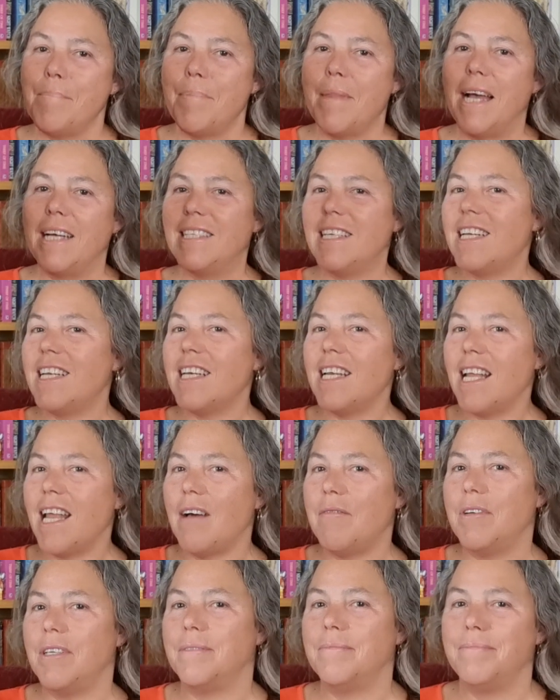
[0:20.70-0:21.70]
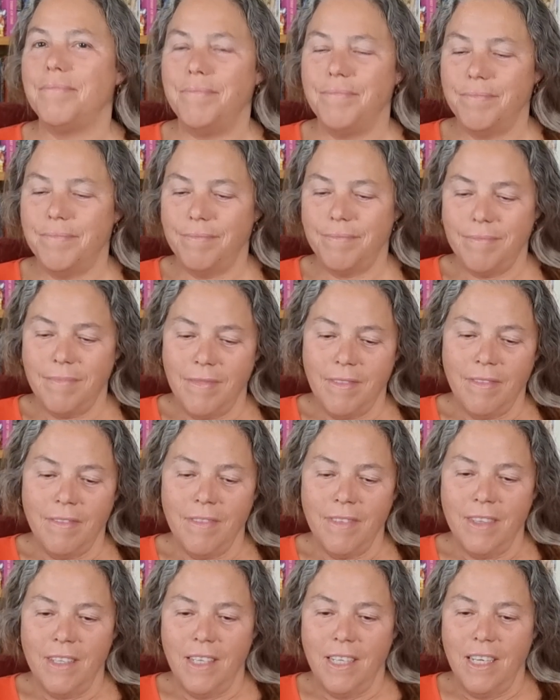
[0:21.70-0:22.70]
I didn't love it.
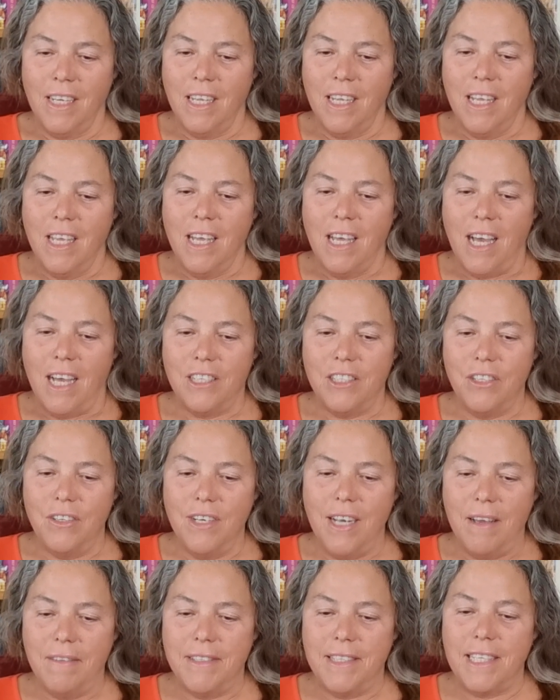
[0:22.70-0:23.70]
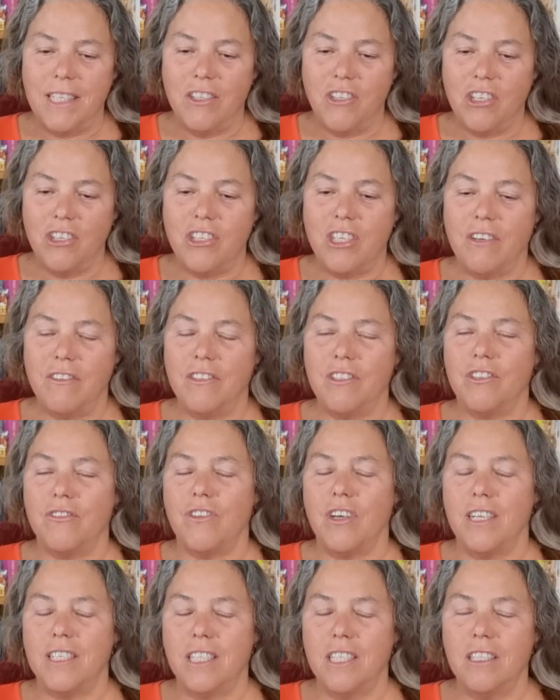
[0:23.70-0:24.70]
I do love C J Cherryn's
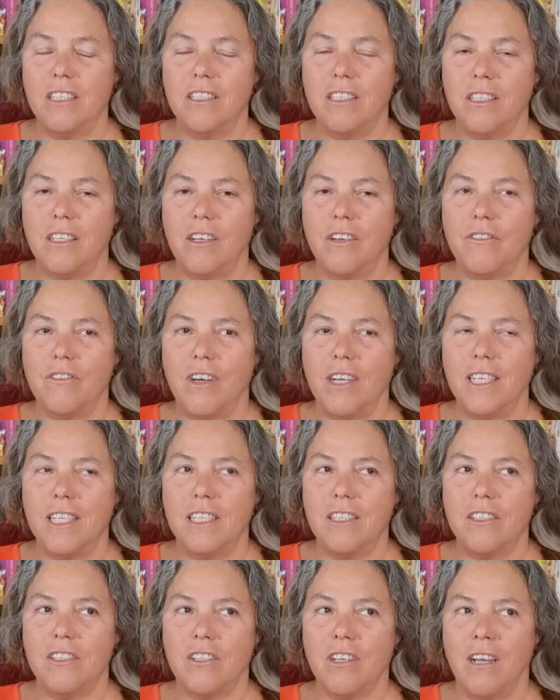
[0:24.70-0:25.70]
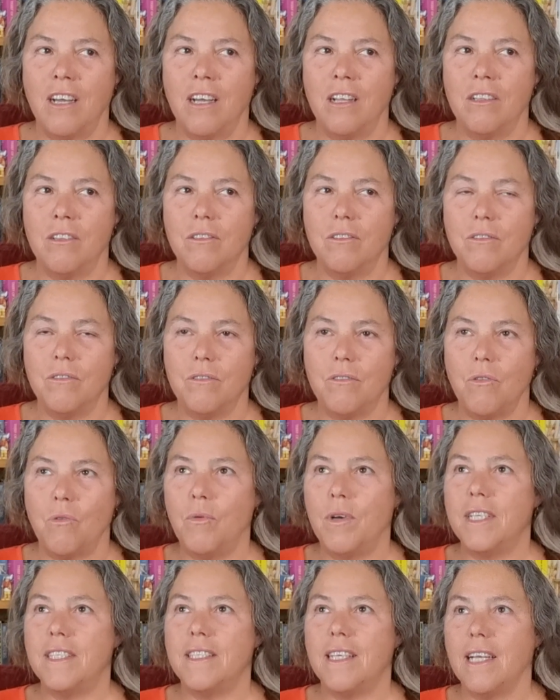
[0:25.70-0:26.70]
writing. Her writing style
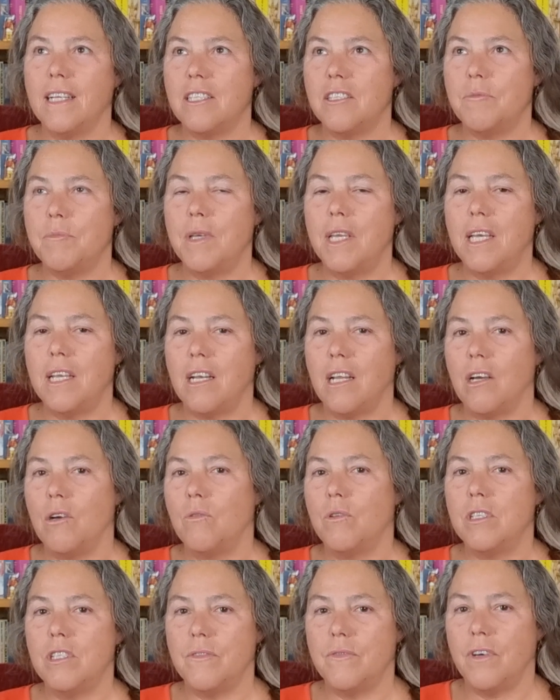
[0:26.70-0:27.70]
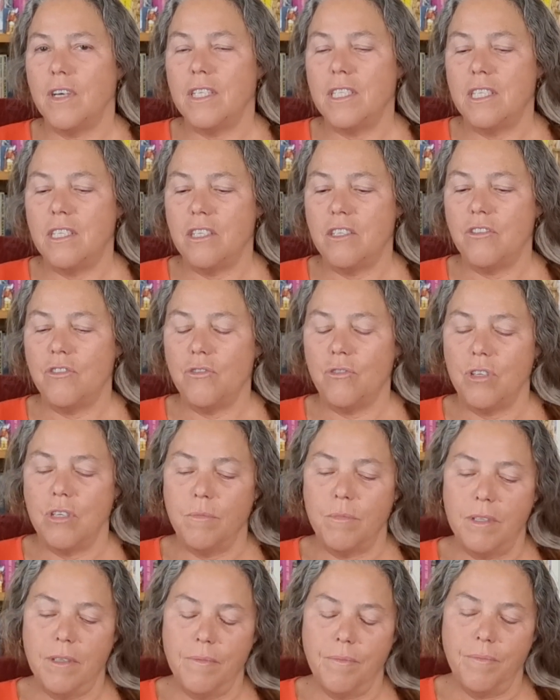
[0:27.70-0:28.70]
always gets me and I always find it
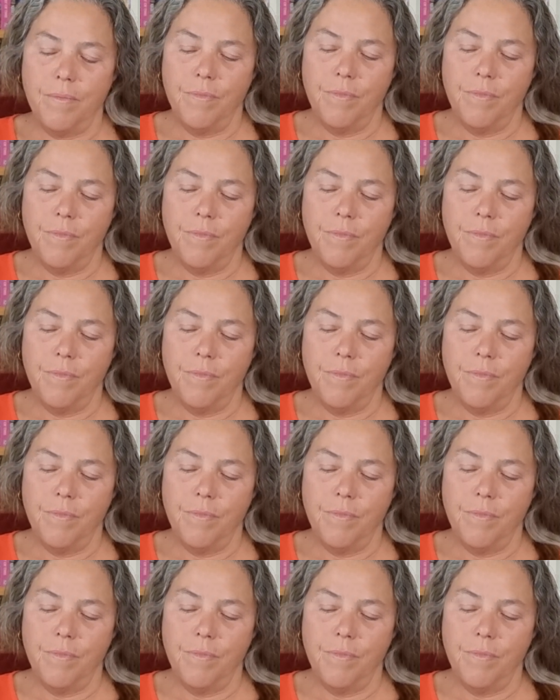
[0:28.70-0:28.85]
enjoyable.